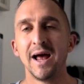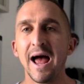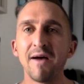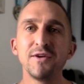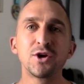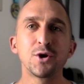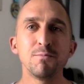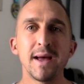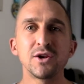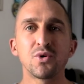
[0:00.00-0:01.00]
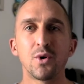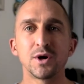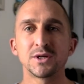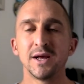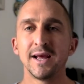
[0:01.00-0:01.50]
Having good
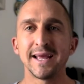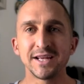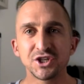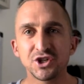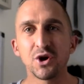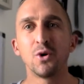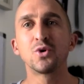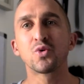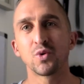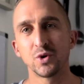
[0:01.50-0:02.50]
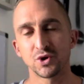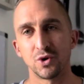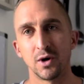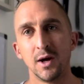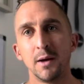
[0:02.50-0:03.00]
mentors is so
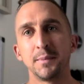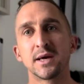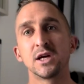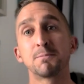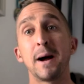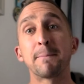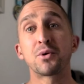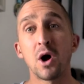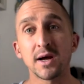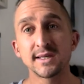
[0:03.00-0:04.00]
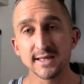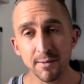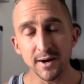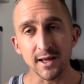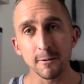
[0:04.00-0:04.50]
crucial because by
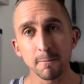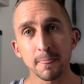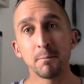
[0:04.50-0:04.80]
proximity,